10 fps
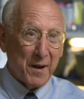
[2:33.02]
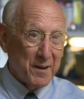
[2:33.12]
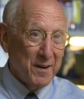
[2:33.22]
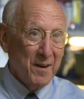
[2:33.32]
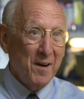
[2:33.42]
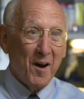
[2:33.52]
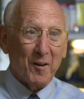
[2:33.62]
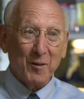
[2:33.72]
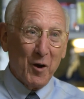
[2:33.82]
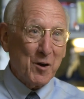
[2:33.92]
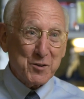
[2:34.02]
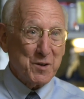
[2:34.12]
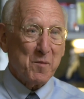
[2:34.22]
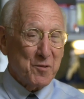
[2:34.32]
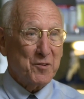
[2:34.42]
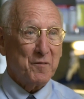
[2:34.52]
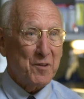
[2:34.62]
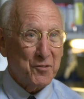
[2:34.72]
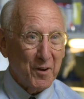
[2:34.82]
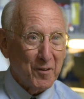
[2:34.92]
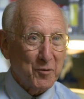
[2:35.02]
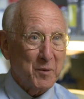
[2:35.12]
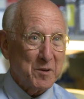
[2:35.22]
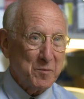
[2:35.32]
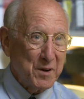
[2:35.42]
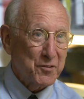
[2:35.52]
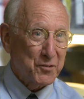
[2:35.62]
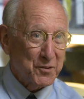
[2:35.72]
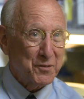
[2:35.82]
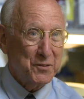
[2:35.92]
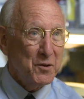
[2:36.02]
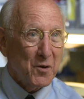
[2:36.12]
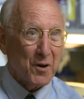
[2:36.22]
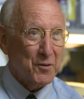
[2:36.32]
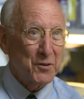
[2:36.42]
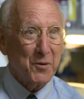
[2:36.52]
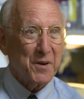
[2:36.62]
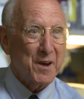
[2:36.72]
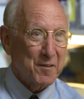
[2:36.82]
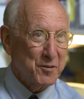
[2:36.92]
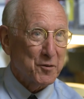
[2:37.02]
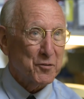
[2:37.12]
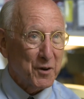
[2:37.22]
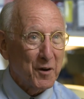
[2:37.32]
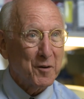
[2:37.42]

body are large numbers of the cells we administered to her two and a half years